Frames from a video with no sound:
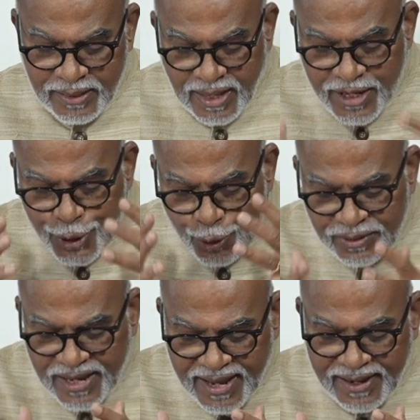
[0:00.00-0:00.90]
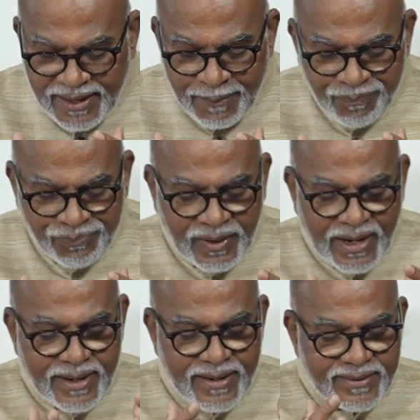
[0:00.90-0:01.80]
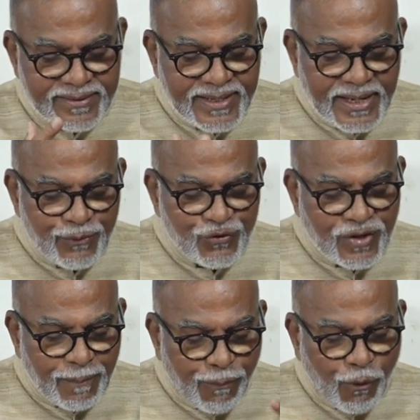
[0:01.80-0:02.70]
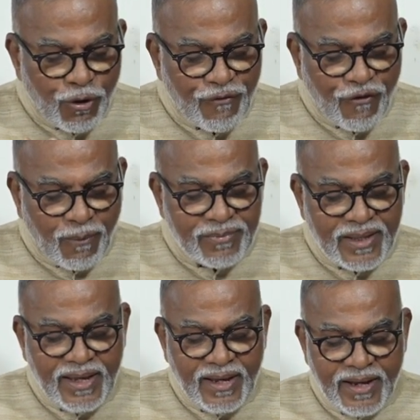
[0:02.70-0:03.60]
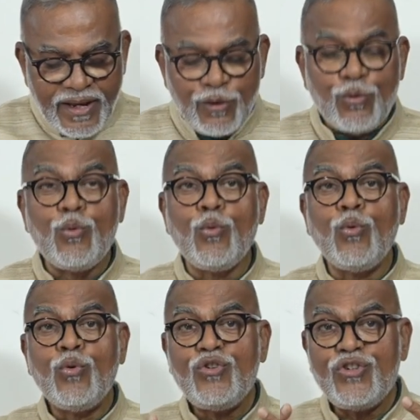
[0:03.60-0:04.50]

The new theory receives support from the Hindu